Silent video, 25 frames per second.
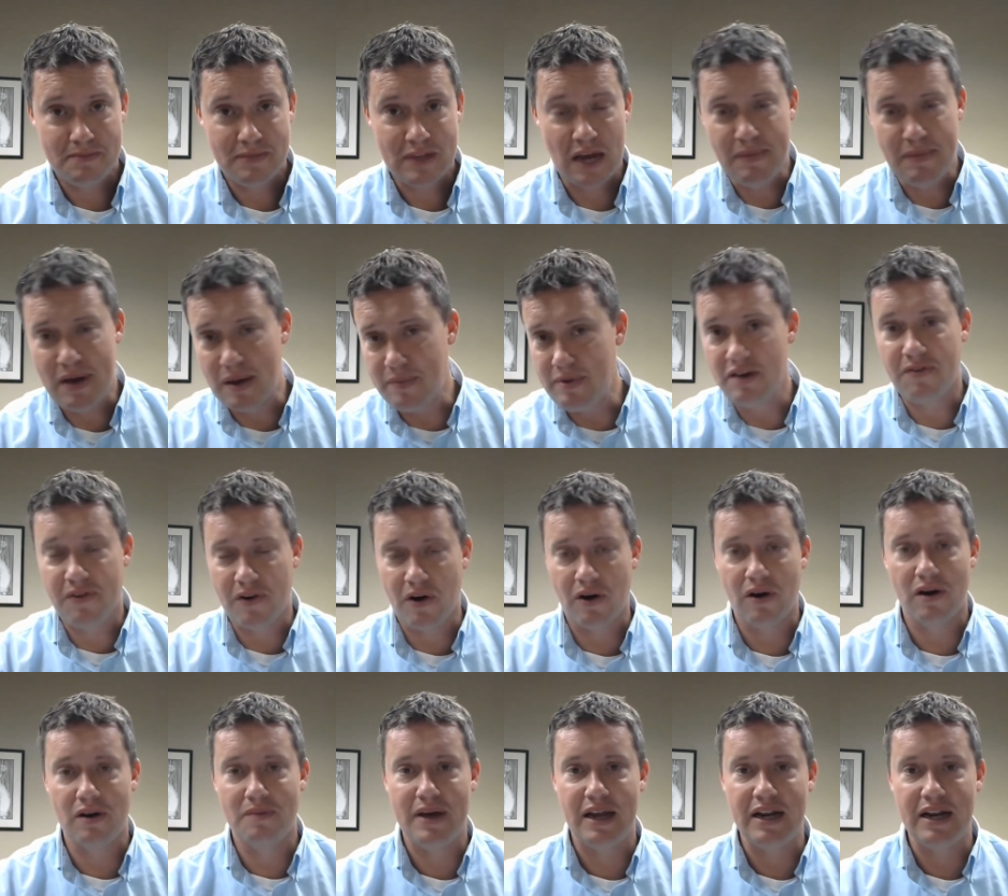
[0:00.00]
Now, maybe you've
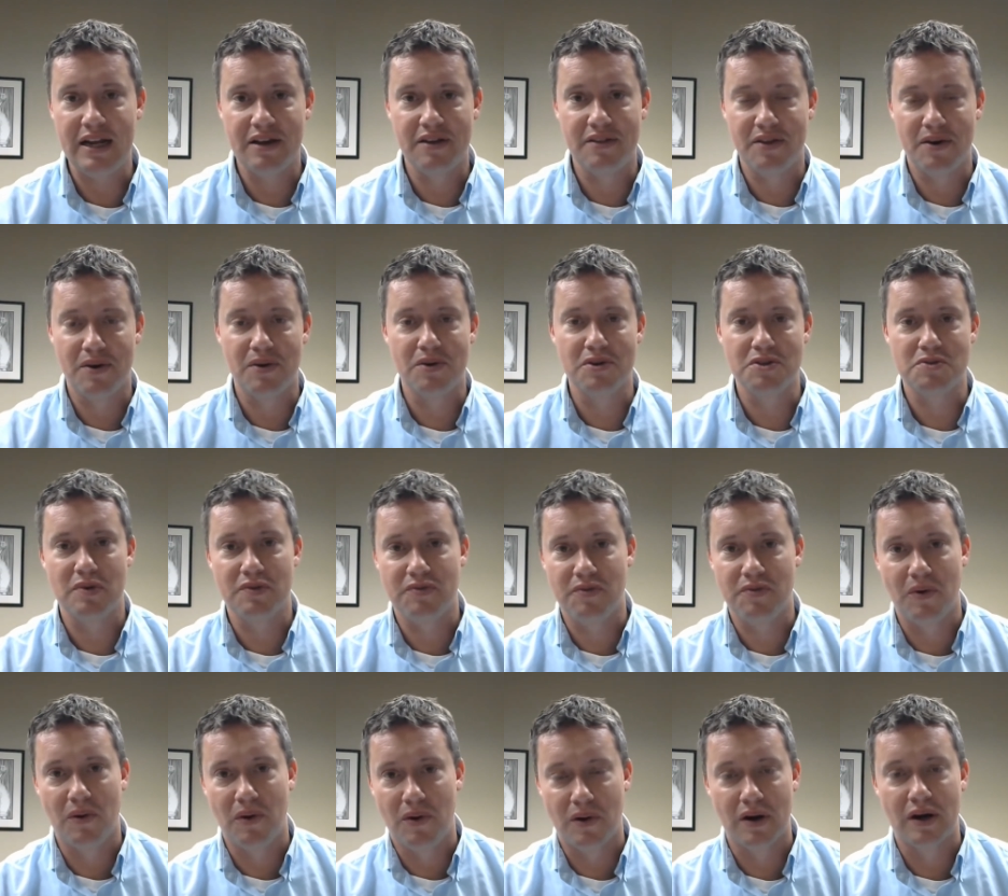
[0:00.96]
heard many of those
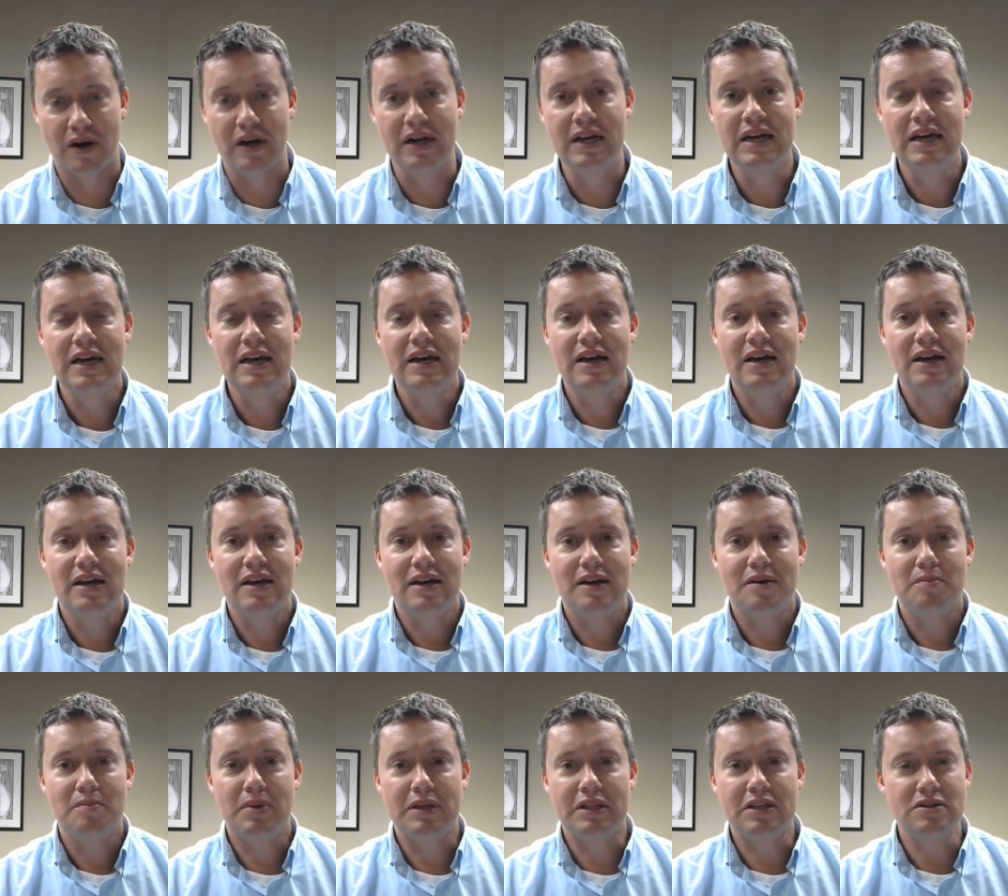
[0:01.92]
before,
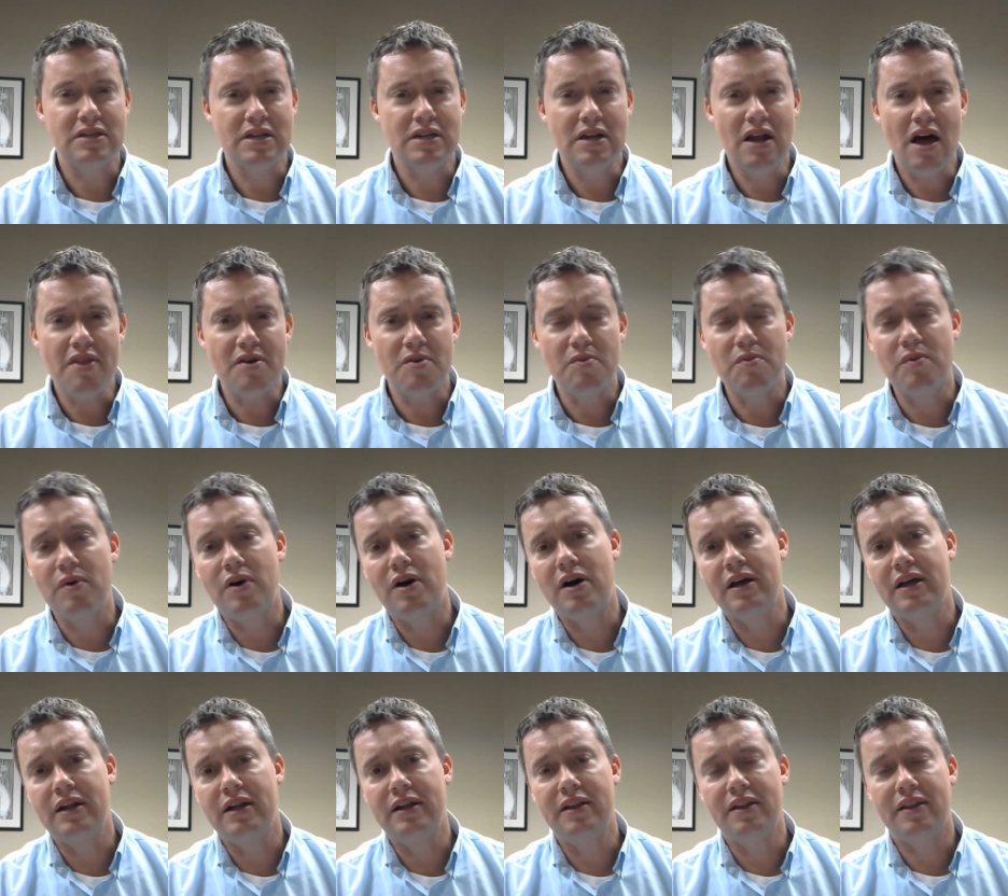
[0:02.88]
but there's another
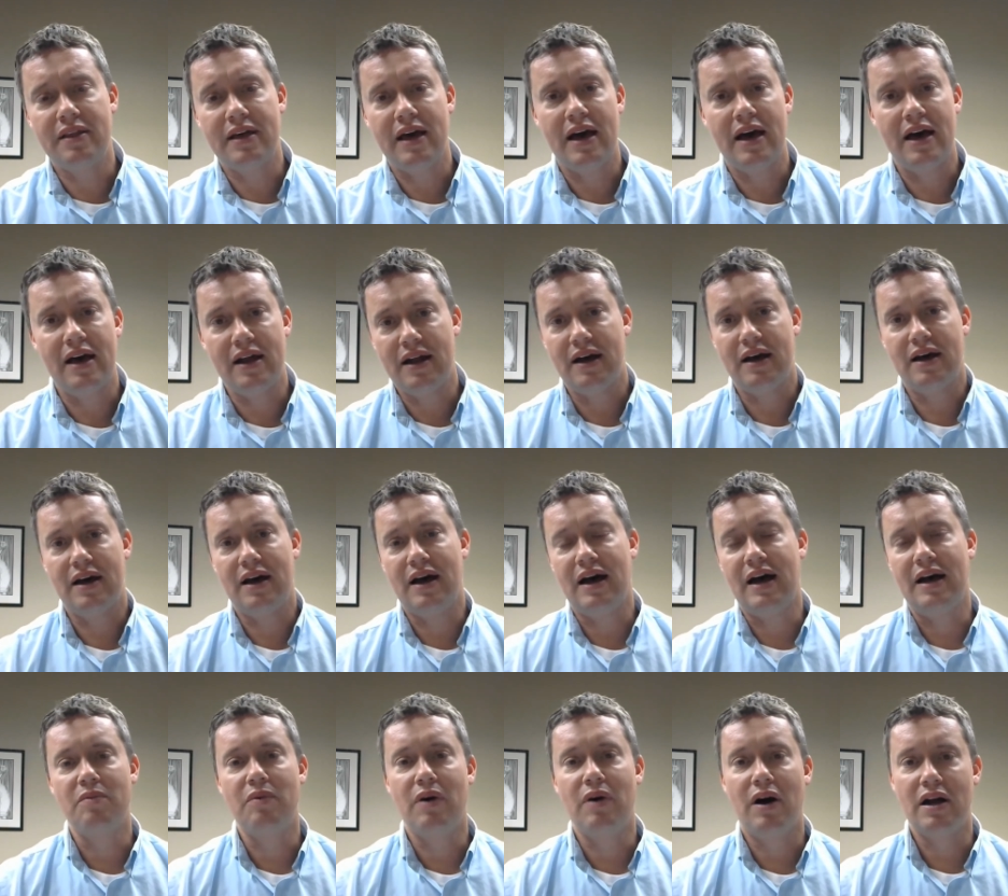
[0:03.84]
one that
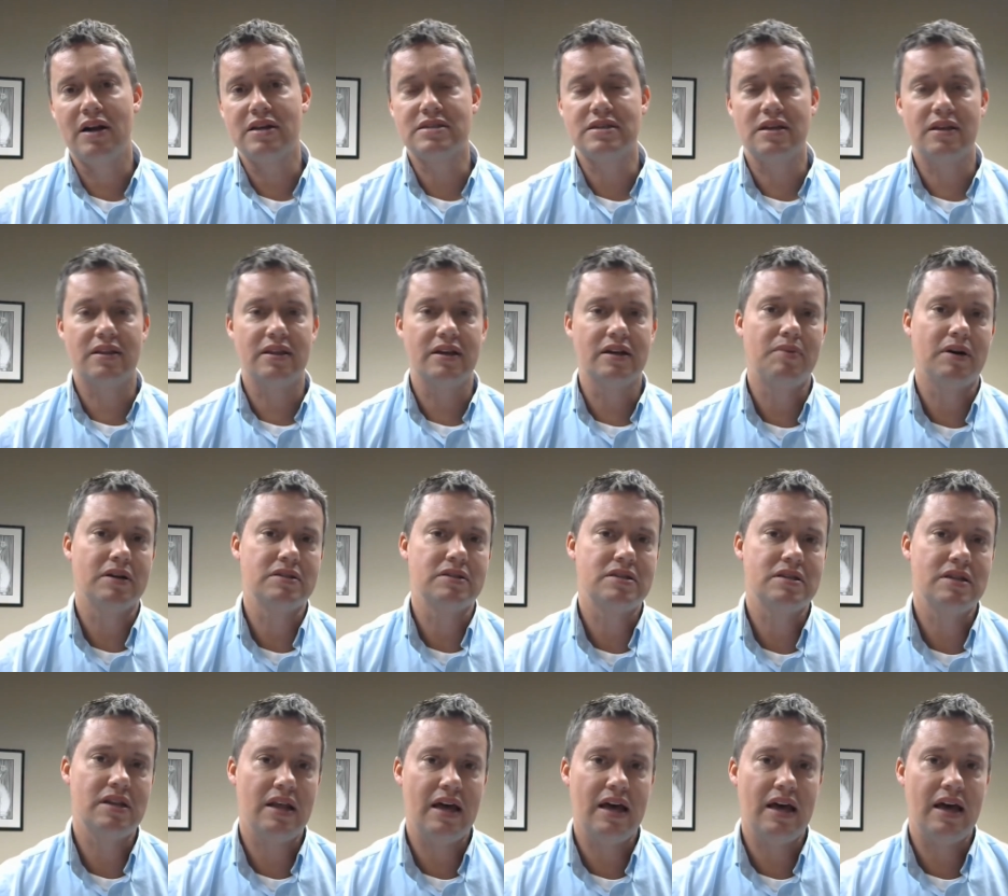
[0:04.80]
I want us to think about
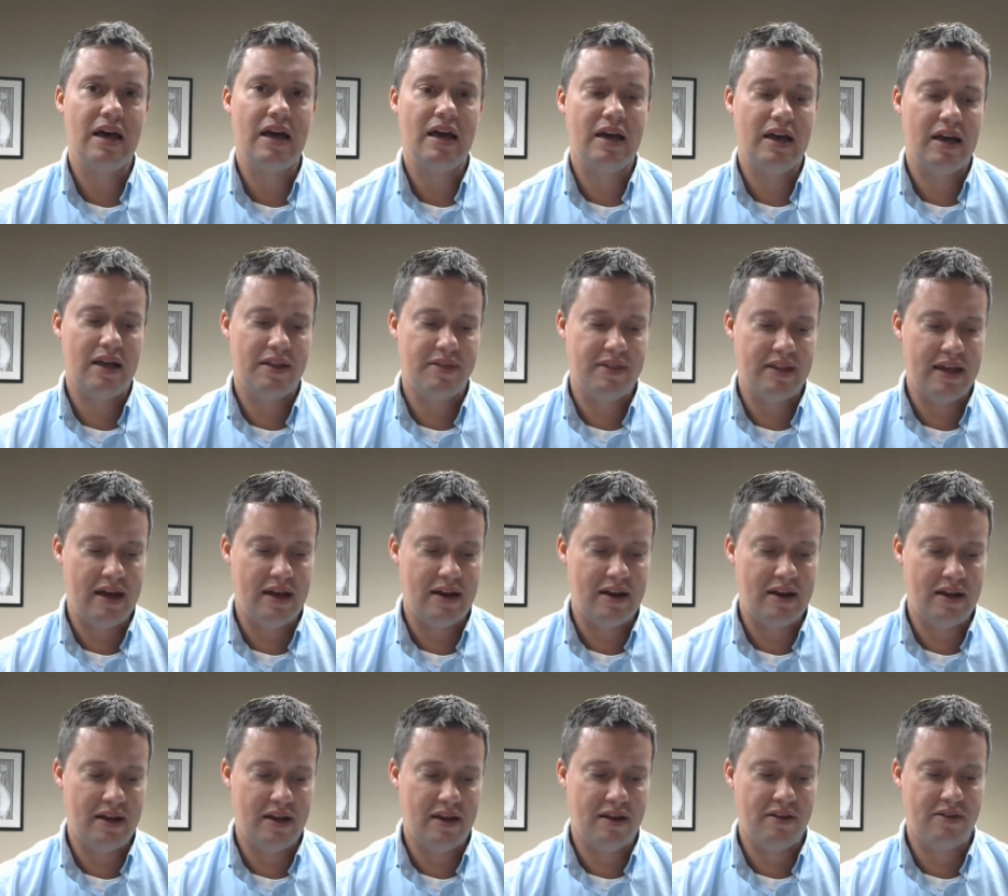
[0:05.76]
today, and
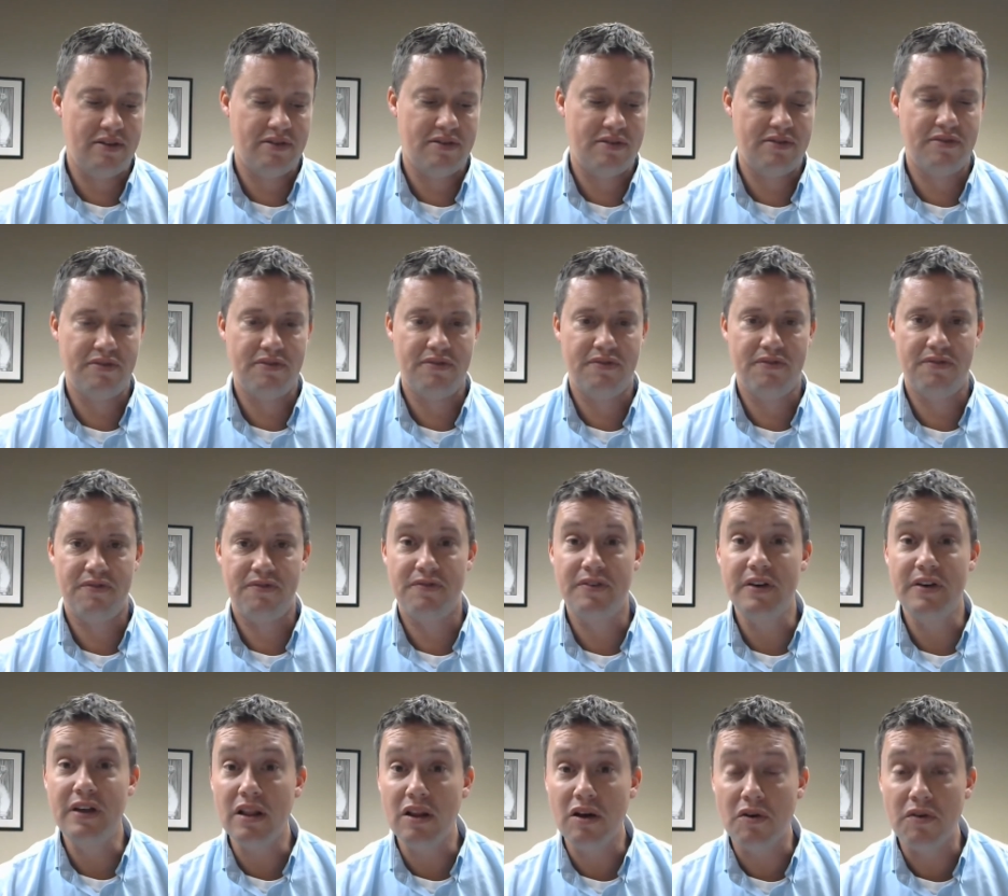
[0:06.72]
that is
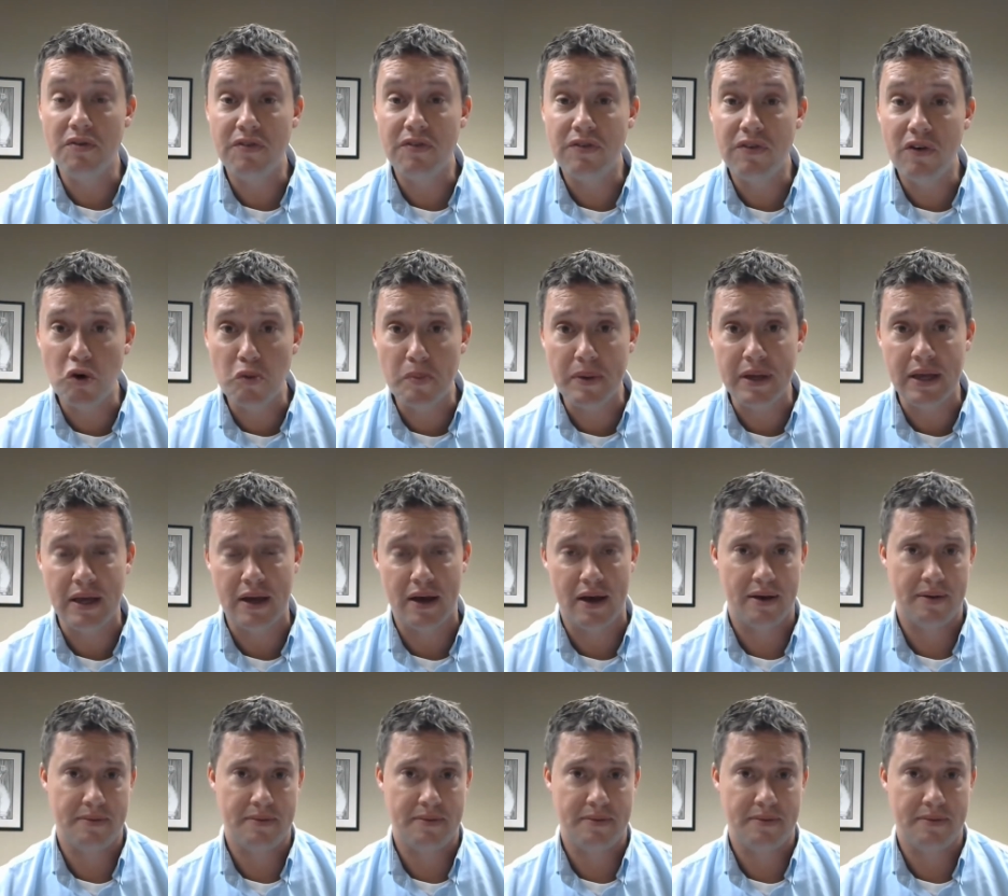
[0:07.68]
philophobia.